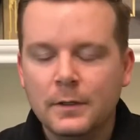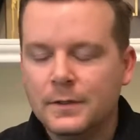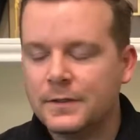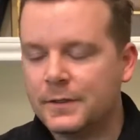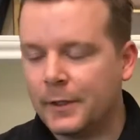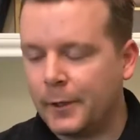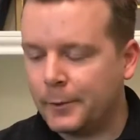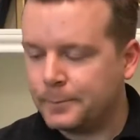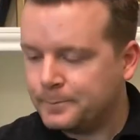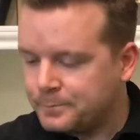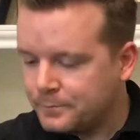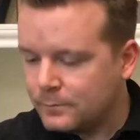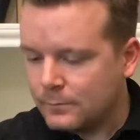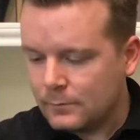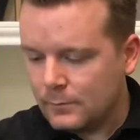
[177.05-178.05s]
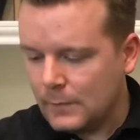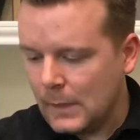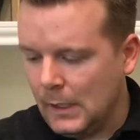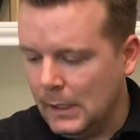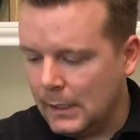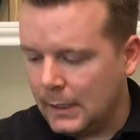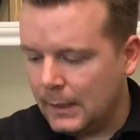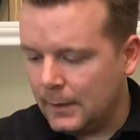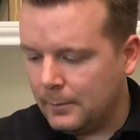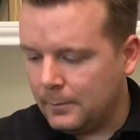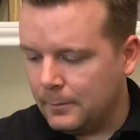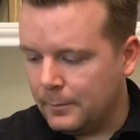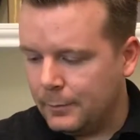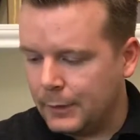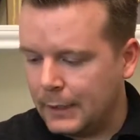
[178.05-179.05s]
So,
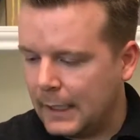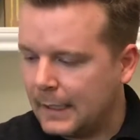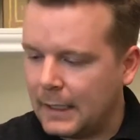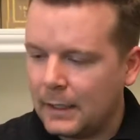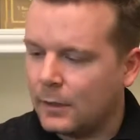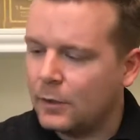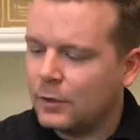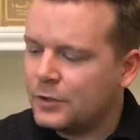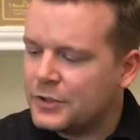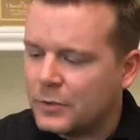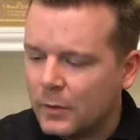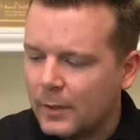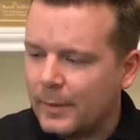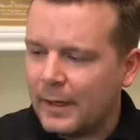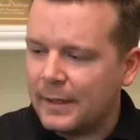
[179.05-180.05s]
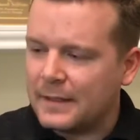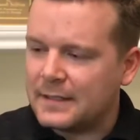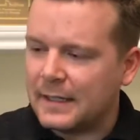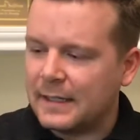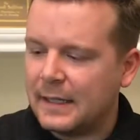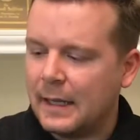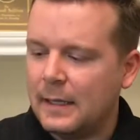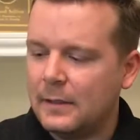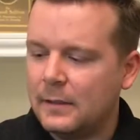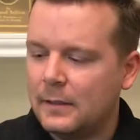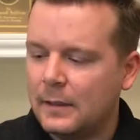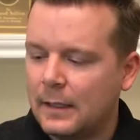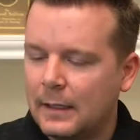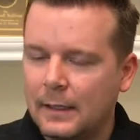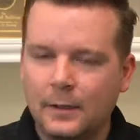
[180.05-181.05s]
but like a little story behind this, I
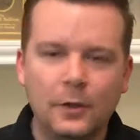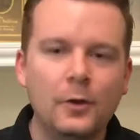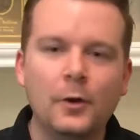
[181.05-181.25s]
got I